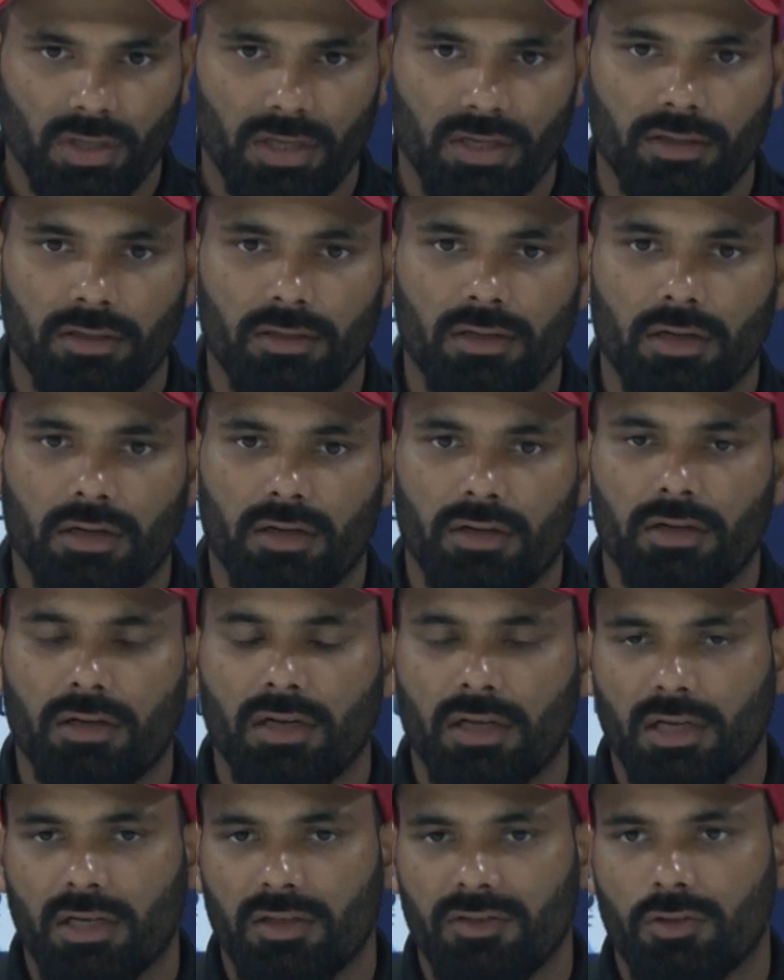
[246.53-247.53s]
and
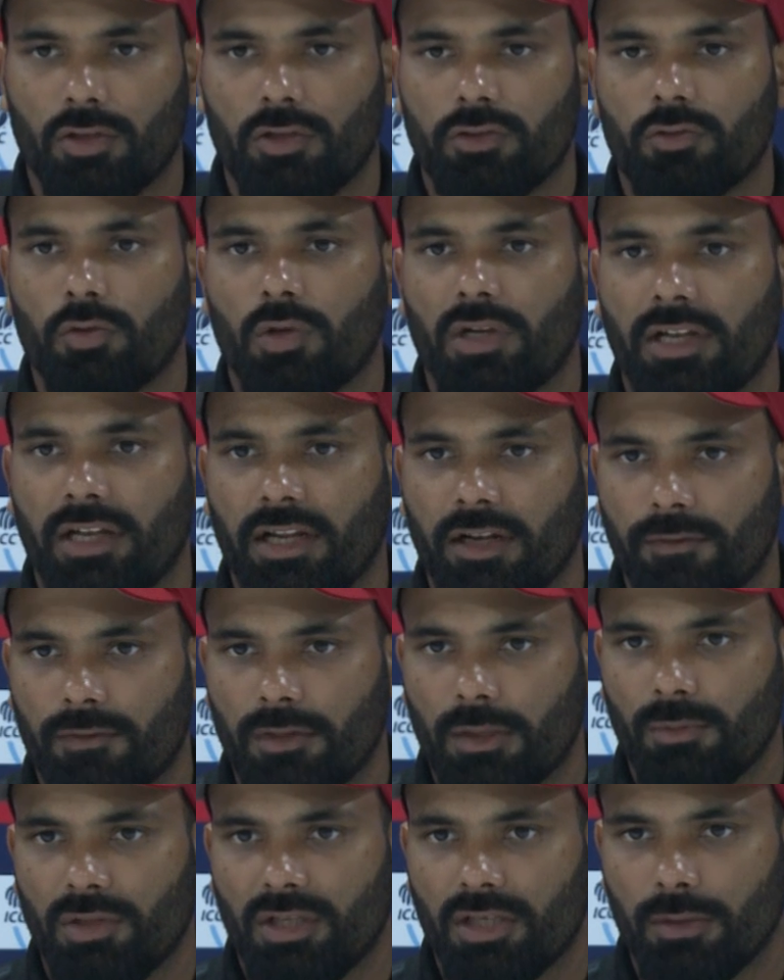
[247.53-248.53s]
Eranga is also a
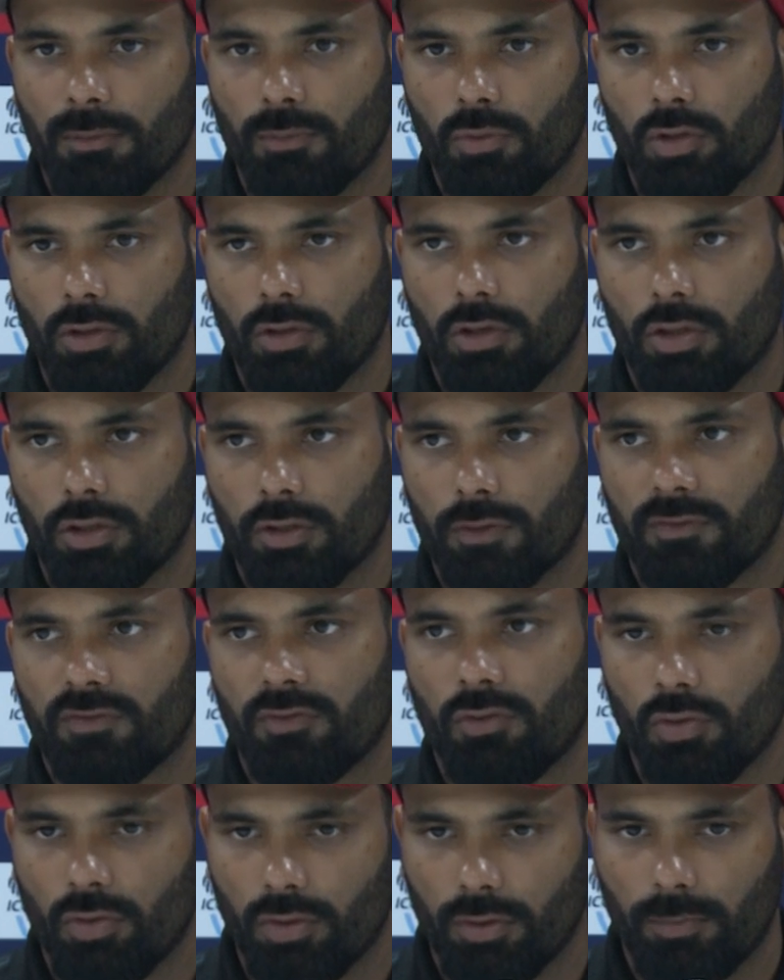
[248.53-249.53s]
left arm. He can bowl a lot of
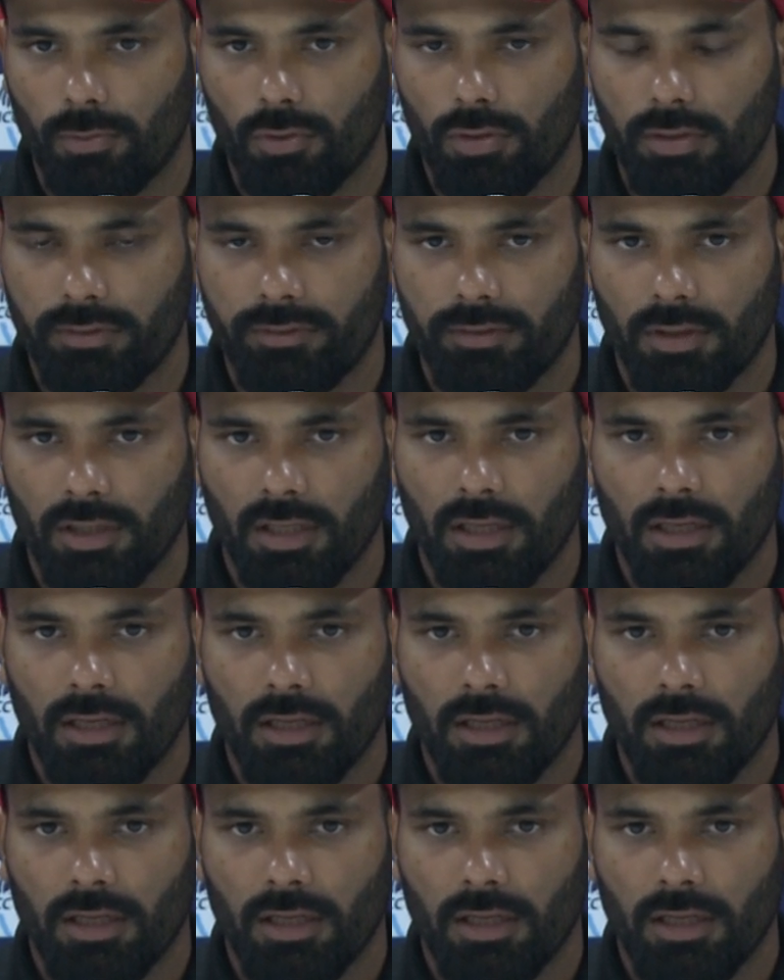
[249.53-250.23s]
slower balls.